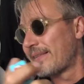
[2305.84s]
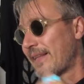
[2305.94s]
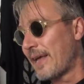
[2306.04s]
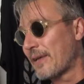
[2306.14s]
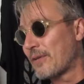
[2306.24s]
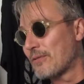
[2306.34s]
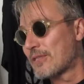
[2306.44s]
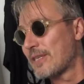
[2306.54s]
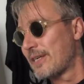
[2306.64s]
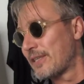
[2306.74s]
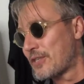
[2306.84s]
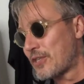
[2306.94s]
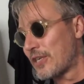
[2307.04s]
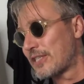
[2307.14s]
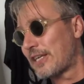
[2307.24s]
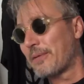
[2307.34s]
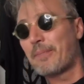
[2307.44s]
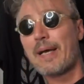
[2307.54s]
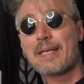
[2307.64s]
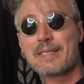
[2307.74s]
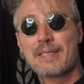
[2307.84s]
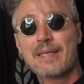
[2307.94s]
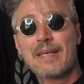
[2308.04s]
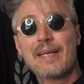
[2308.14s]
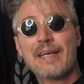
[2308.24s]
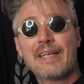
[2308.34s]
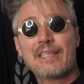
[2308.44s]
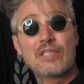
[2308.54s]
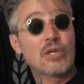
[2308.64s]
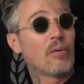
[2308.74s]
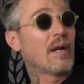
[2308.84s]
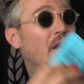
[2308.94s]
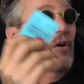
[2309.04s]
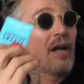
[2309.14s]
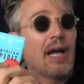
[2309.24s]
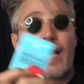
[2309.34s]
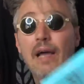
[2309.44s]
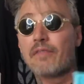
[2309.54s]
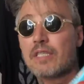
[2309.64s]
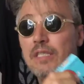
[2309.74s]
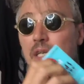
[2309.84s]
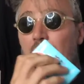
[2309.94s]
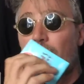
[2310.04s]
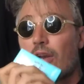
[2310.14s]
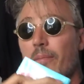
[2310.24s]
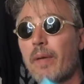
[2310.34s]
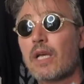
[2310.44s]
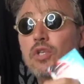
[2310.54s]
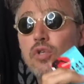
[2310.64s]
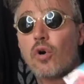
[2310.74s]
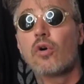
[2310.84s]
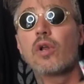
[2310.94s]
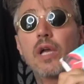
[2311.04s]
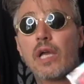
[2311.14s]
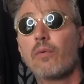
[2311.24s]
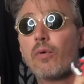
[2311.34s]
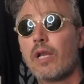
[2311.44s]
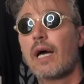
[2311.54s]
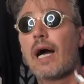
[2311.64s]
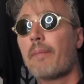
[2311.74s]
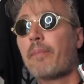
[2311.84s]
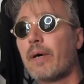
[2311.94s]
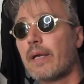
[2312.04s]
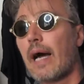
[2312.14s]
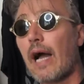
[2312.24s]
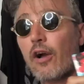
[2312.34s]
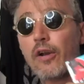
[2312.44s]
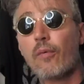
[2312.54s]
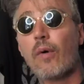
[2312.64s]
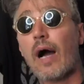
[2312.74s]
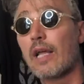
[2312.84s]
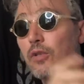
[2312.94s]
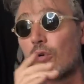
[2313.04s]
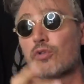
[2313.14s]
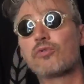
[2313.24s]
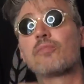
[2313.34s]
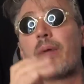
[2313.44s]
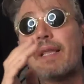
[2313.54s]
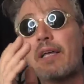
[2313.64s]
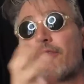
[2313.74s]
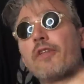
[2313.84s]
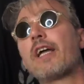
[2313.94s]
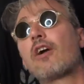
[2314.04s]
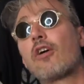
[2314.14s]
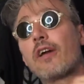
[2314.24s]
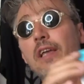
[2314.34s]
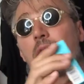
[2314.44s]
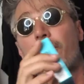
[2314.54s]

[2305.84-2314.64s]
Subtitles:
Thank you, sir. The shirts are the best. So when I'm gonna have this thing, I'm gonna make sure it will happen. I told you, by the end of the year, I'm gonna